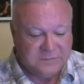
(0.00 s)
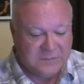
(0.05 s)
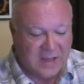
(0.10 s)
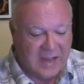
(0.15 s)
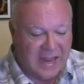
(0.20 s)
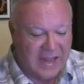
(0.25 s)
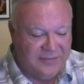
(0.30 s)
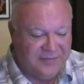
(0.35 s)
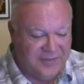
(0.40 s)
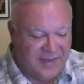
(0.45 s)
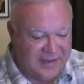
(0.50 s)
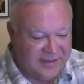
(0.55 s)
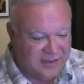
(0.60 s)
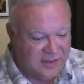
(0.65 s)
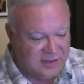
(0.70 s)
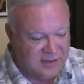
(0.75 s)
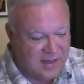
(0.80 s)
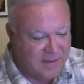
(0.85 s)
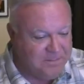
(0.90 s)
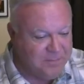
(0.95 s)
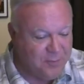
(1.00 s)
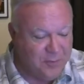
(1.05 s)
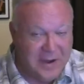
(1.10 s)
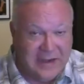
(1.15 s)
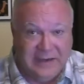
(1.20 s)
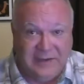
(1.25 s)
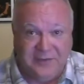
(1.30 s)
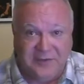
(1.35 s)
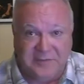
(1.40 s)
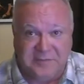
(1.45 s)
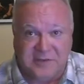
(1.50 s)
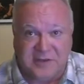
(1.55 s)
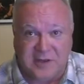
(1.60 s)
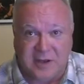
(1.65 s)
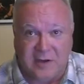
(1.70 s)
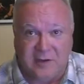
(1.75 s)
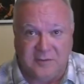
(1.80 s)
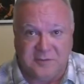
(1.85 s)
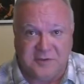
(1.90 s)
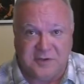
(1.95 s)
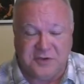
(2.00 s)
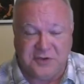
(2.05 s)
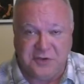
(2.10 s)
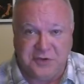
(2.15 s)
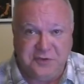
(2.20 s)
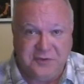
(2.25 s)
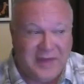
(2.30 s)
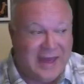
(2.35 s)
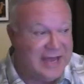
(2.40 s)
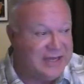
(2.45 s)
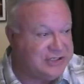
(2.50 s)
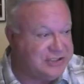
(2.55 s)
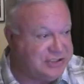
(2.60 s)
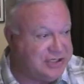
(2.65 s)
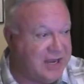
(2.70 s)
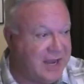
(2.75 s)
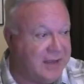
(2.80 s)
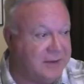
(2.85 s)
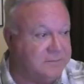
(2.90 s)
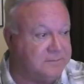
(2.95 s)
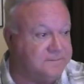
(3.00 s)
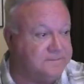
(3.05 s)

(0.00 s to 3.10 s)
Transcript: And they separated themselves to that shame.